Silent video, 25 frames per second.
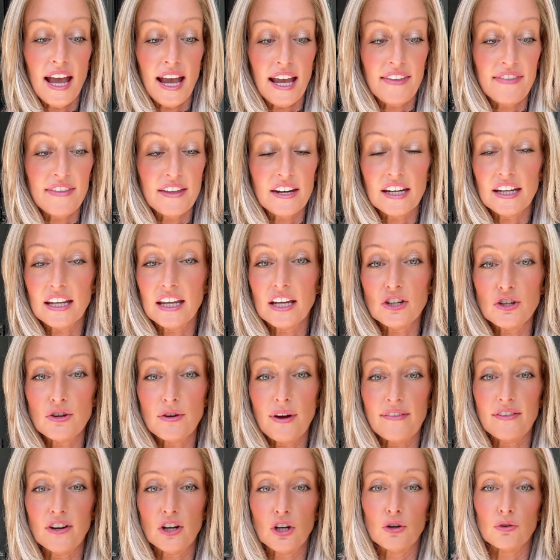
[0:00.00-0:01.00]
And then again, you
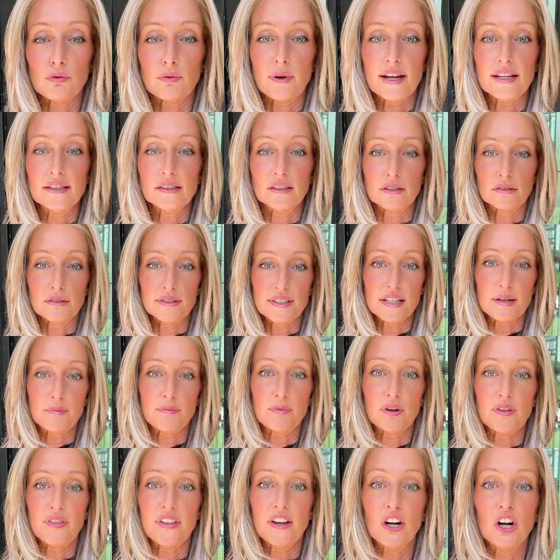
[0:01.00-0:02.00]
have a great little
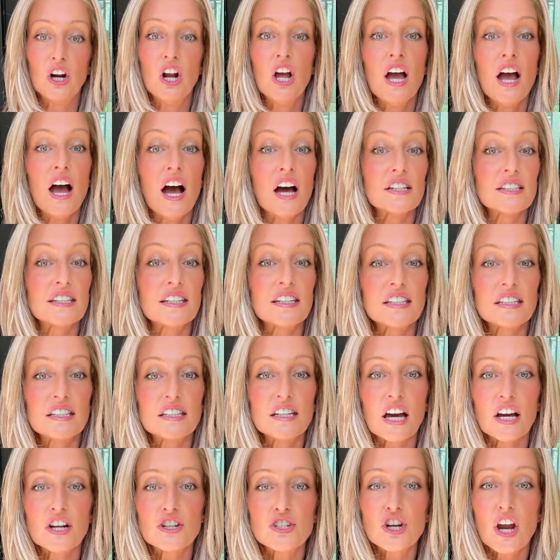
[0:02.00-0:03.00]
zipper there.
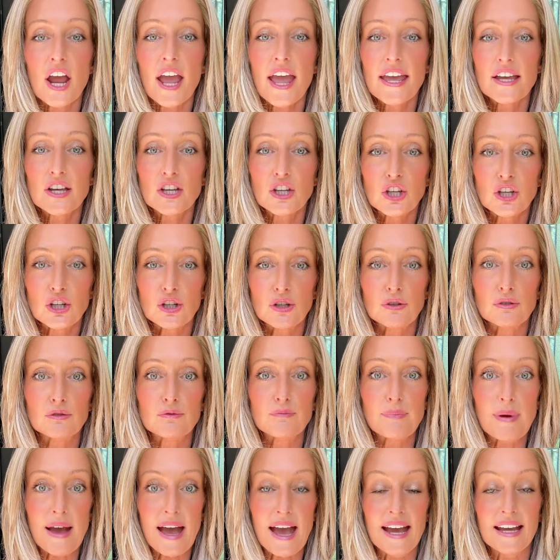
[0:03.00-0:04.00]
Such a
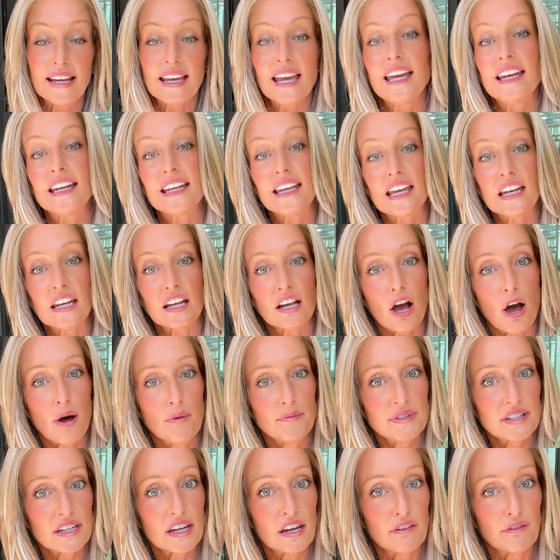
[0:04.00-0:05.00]
cute bag. And again, it
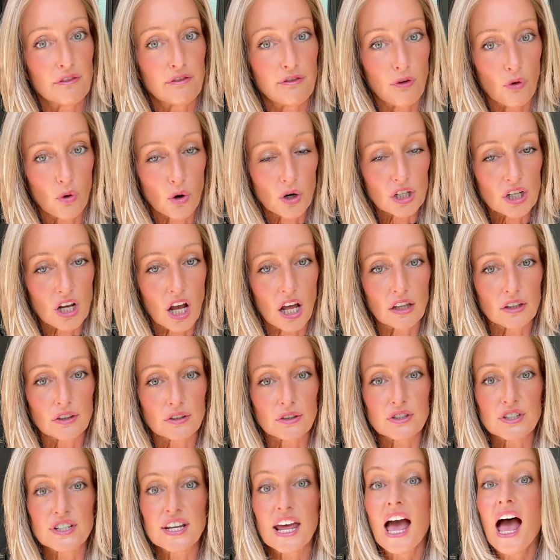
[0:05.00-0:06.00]
comes in 4
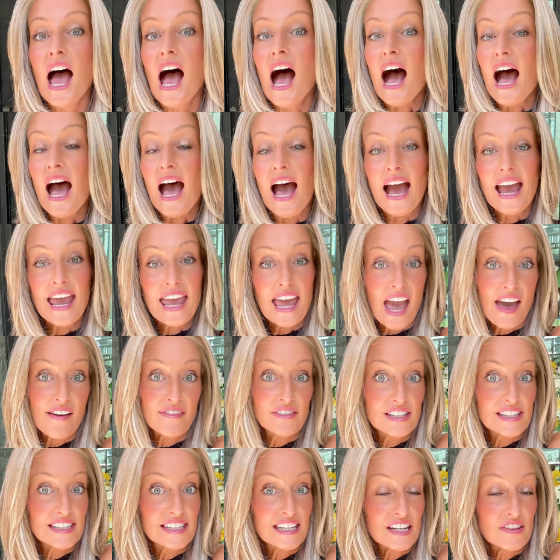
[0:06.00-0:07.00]
colors. I
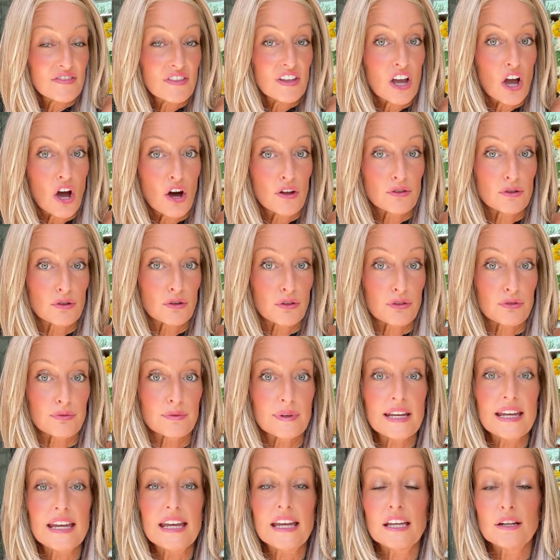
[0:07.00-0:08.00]
haven't seen the other
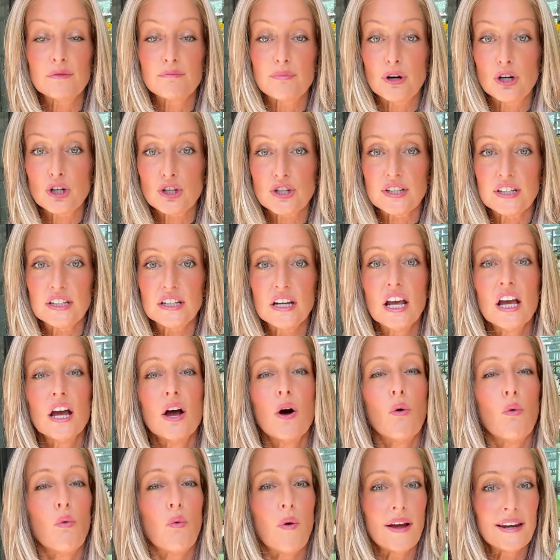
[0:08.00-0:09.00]
3 in person.
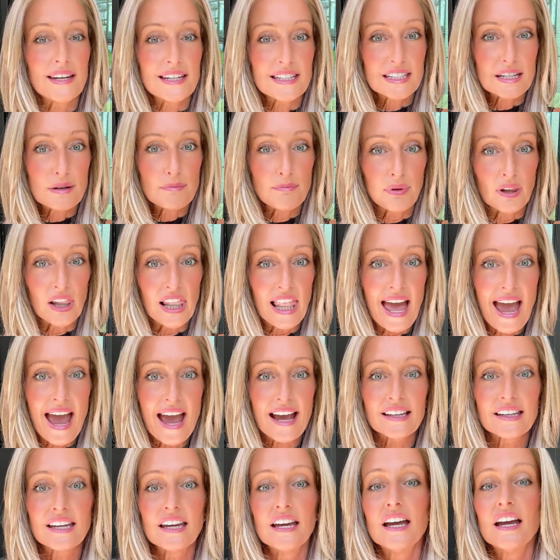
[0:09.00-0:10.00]
One is a
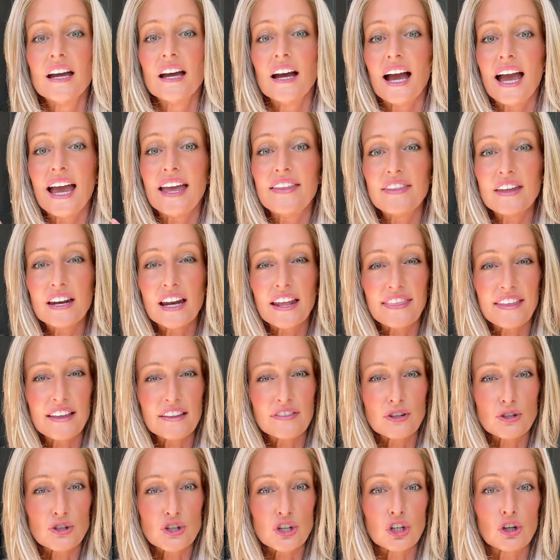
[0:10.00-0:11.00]
black, and then I
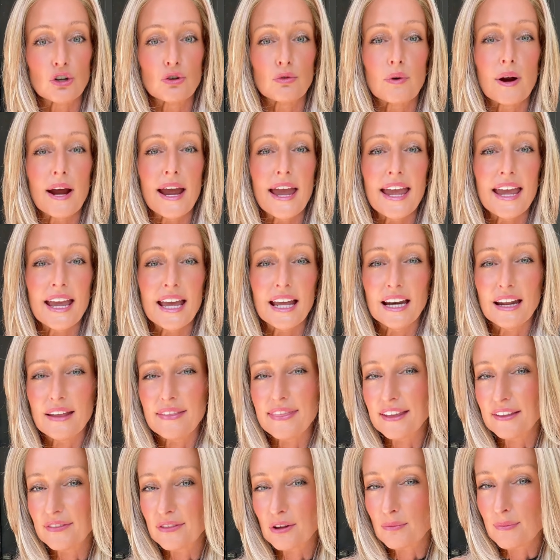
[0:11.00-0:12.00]
think there's a gray, and I
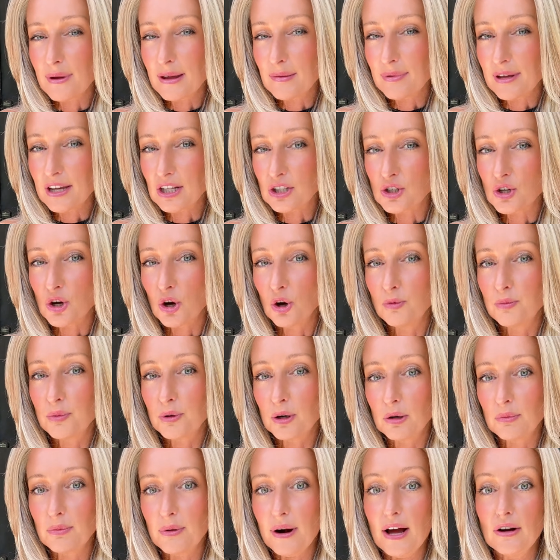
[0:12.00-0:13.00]
think there may be a taupe
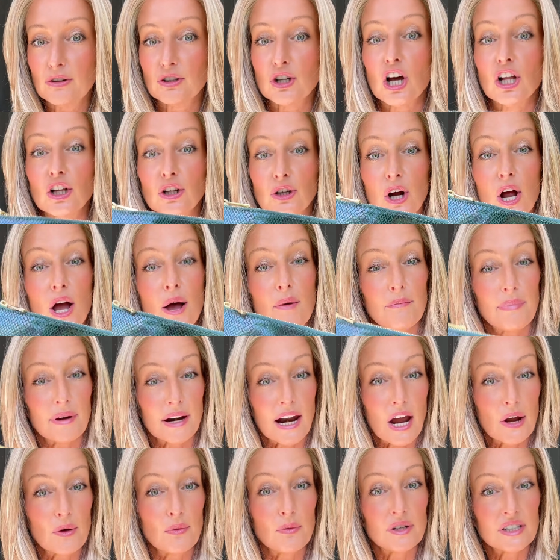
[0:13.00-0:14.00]
or a brown color. But
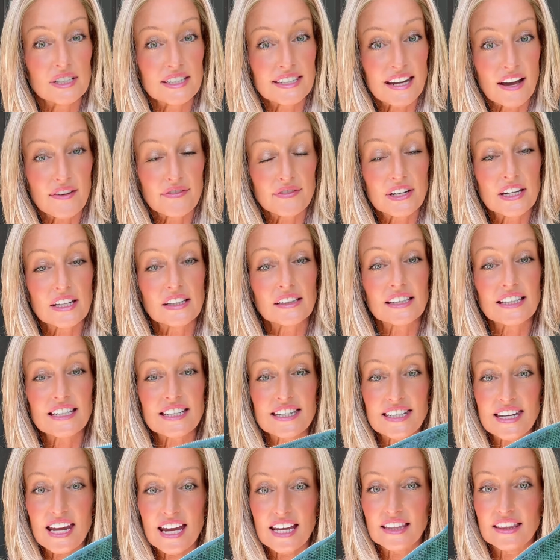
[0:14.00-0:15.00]
I would definitely
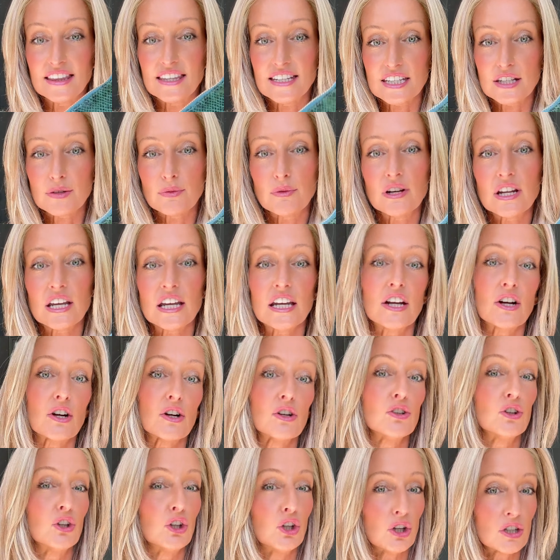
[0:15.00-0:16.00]
say this one
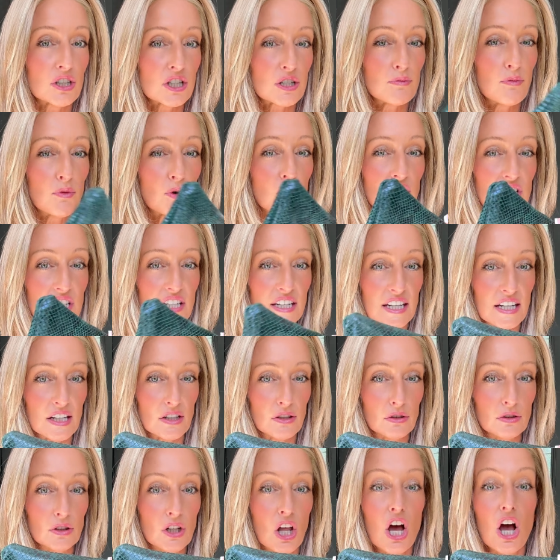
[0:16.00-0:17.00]
here looks more
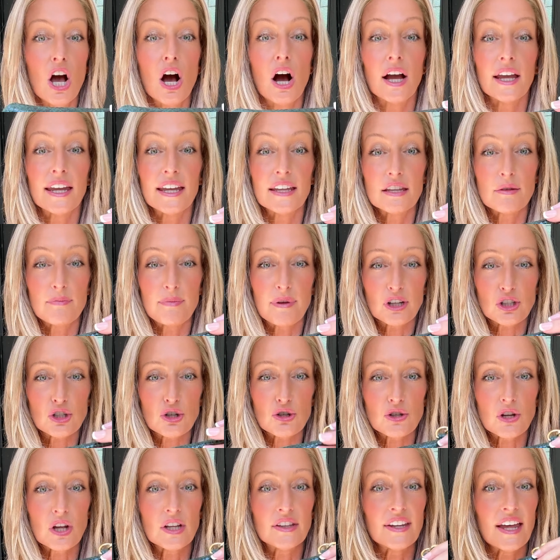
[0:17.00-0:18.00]
teal in the
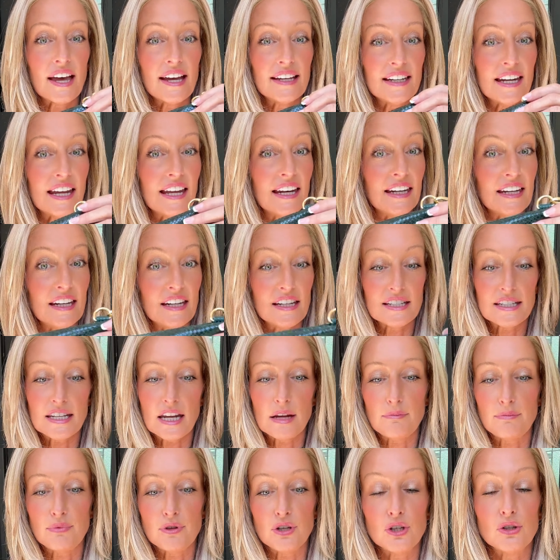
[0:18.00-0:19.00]
pictures online, and it is
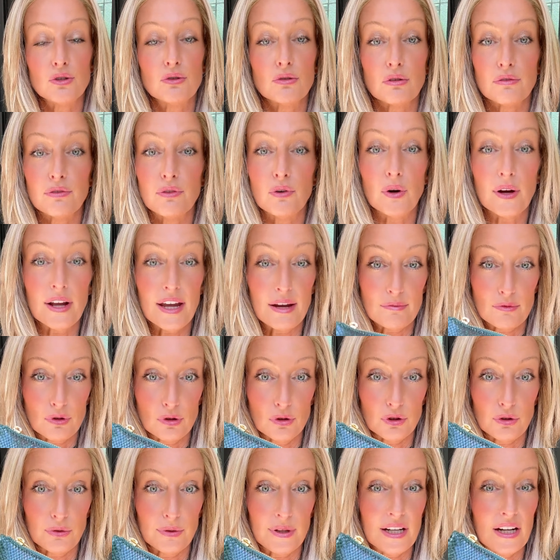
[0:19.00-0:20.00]
a beautiful
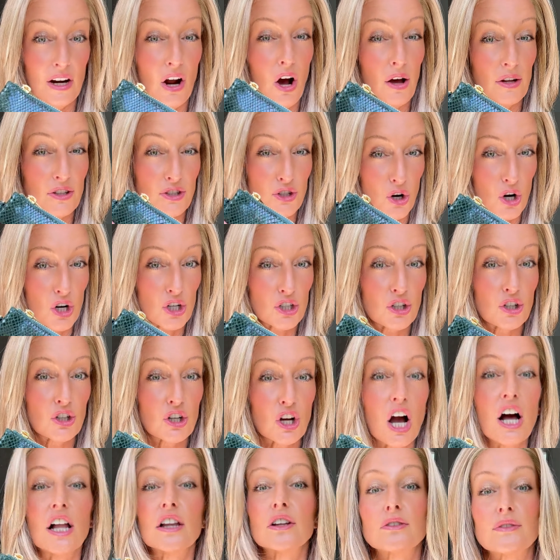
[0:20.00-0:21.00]
emerald green, a darker
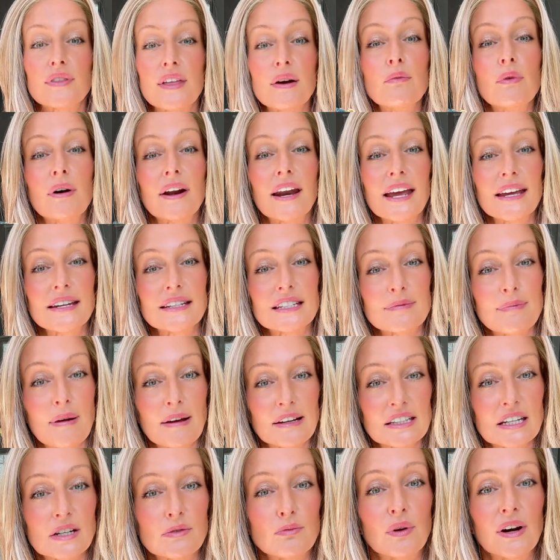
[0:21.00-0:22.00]
color than what I
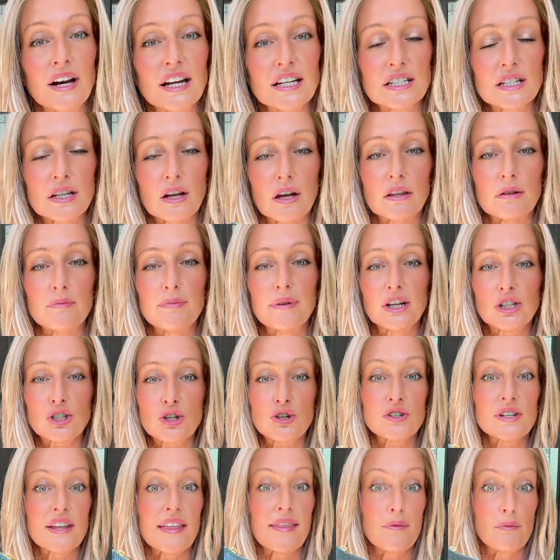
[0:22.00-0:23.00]
expected when I saw the
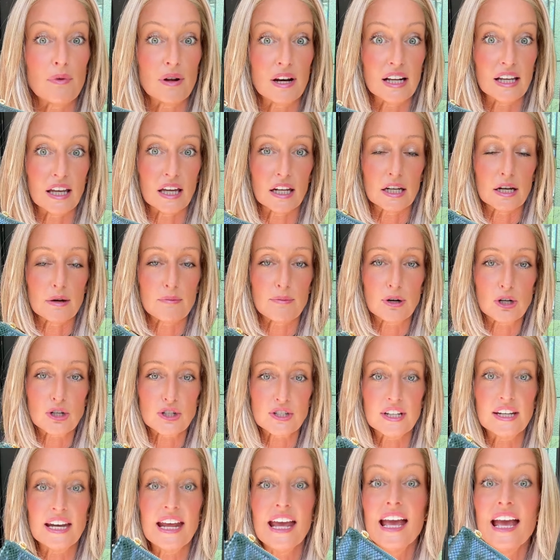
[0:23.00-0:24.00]
pictures and then when I got it in
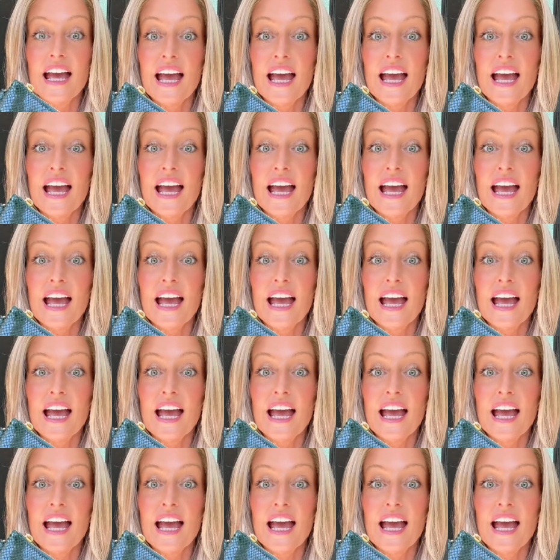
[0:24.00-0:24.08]
person.